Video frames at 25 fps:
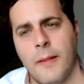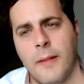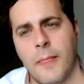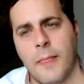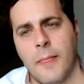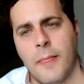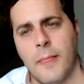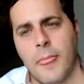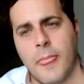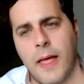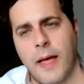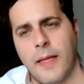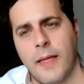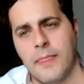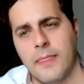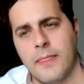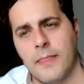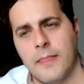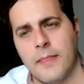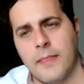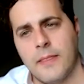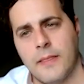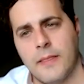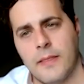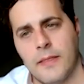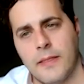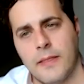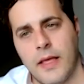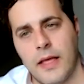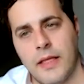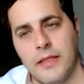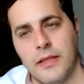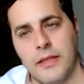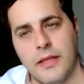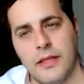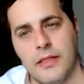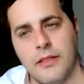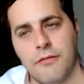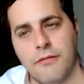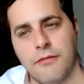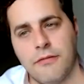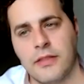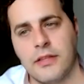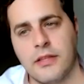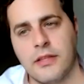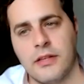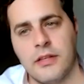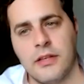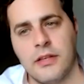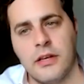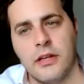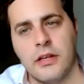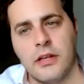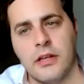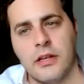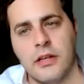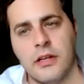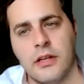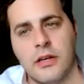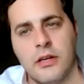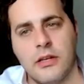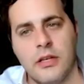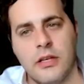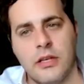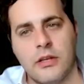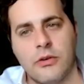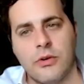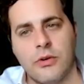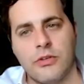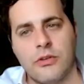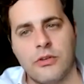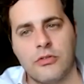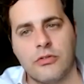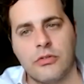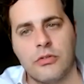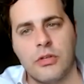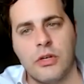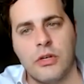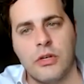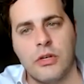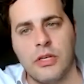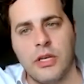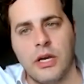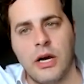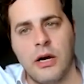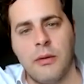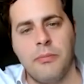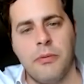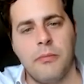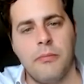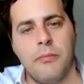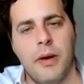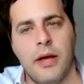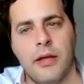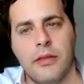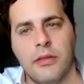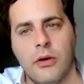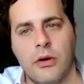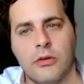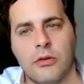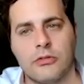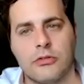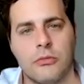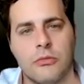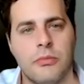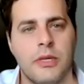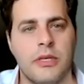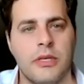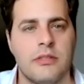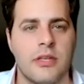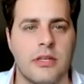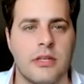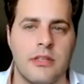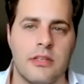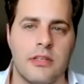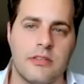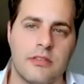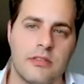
And and in the fact that they didn't increase also the, the upper band also means that this